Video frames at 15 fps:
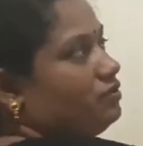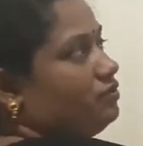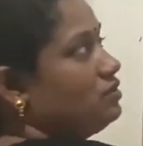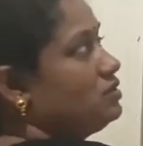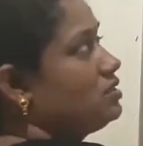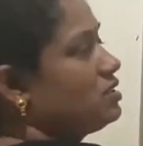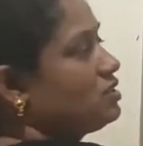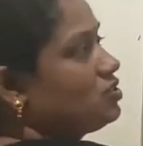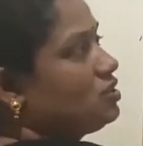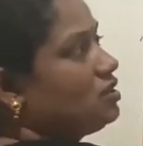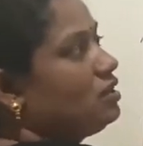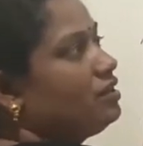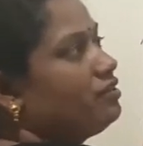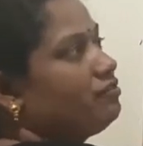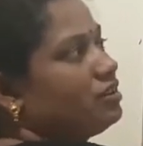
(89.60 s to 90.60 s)

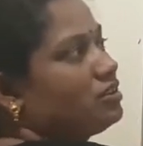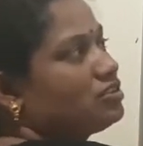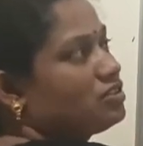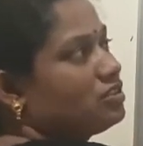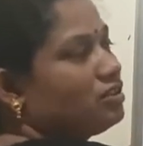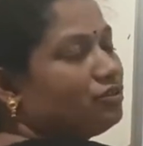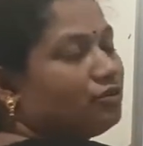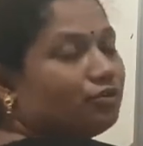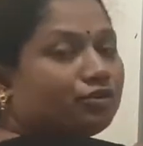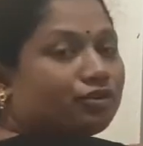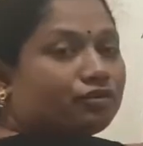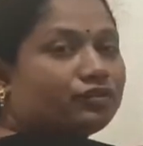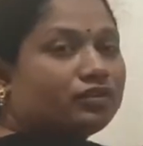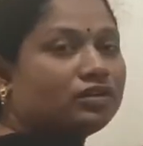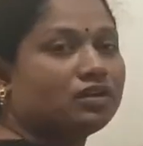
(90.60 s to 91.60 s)
structural and functional unit
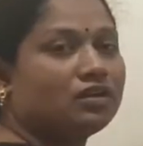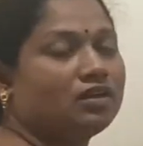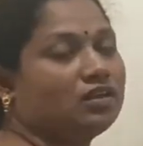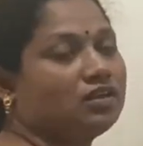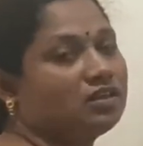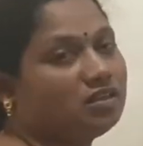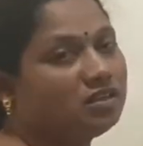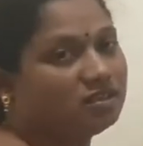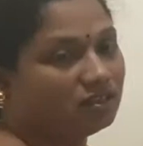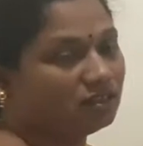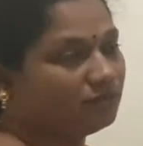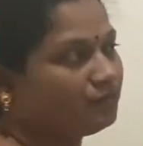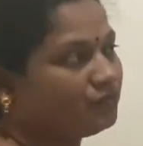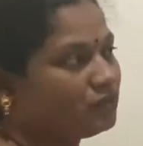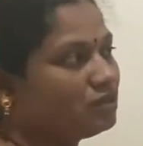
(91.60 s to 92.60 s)
of the kidney.
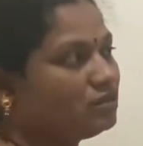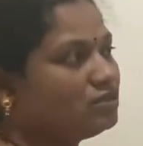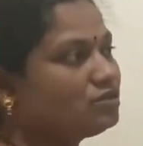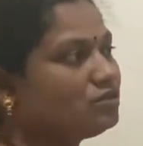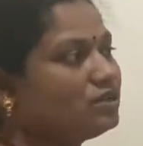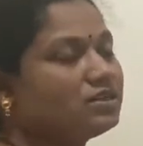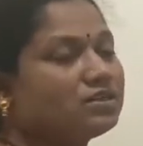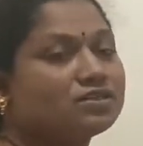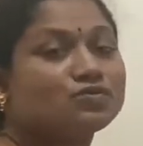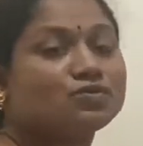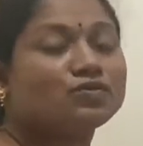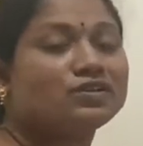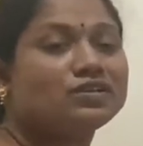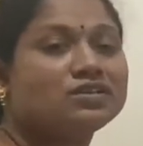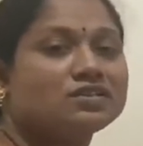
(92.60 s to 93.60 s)
So we
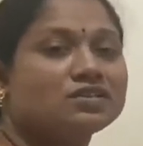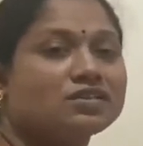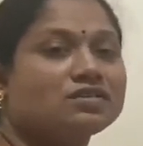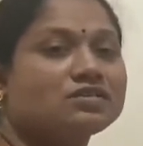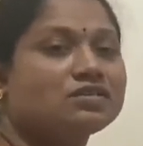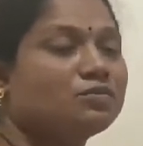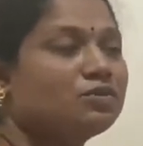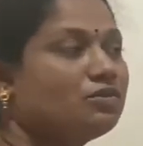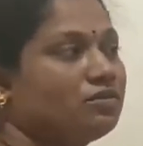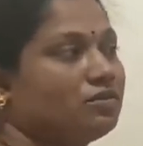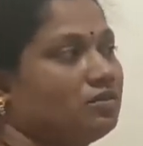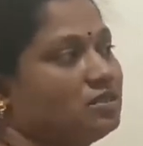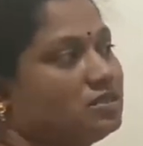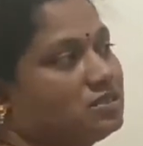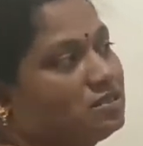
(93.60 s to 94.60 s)
will discuss
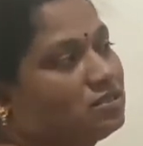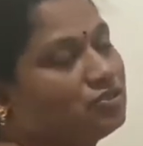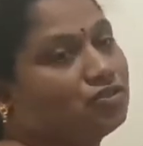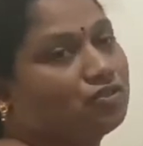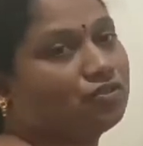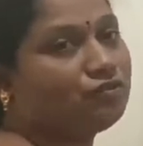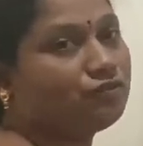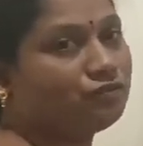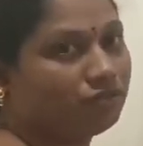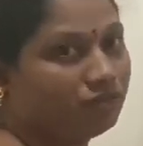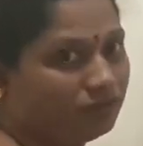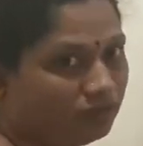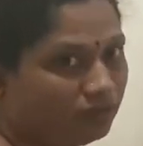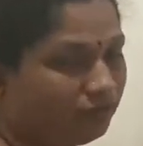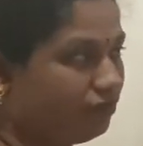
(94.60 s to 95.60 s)
about the structure of
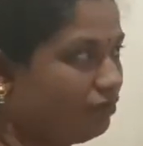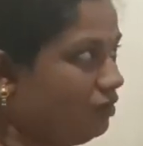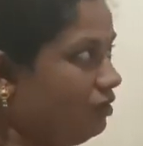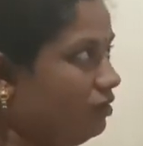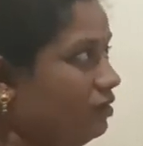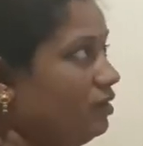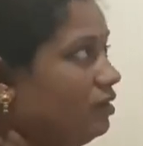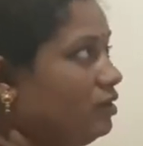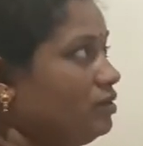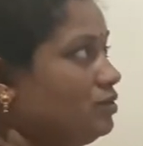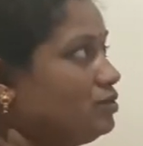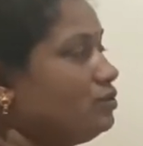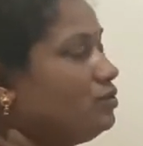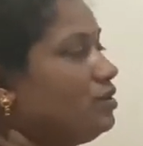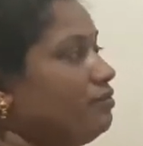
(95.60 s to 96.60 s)
nephron.
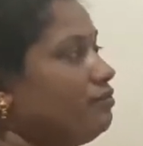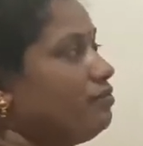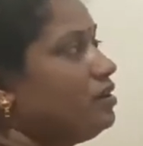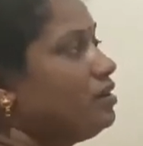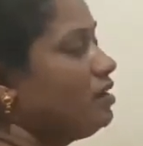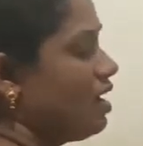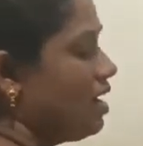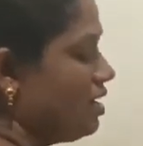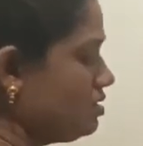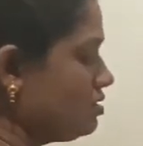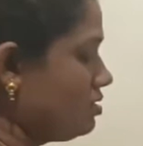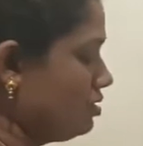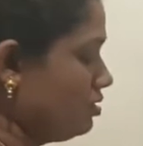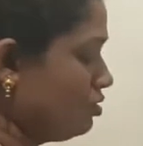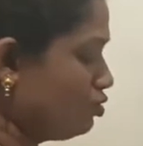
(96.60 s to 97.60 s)
So nephron
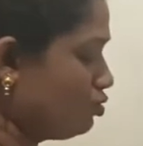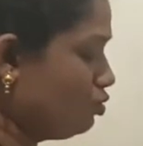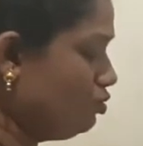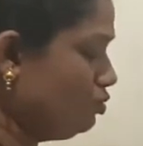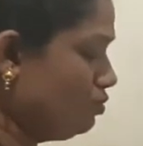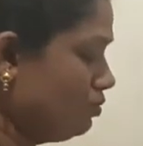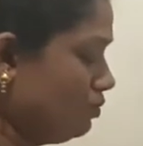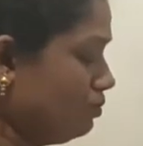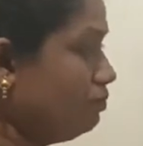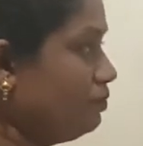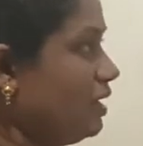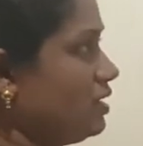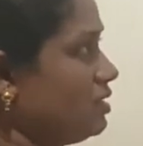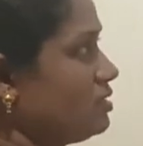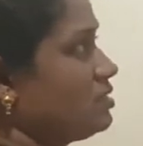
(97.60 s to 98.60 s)
has two
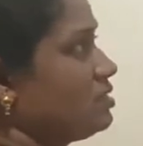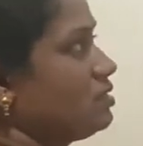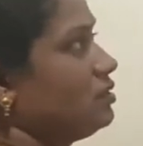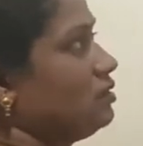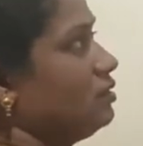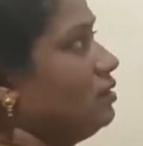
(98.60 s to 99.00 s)
parts.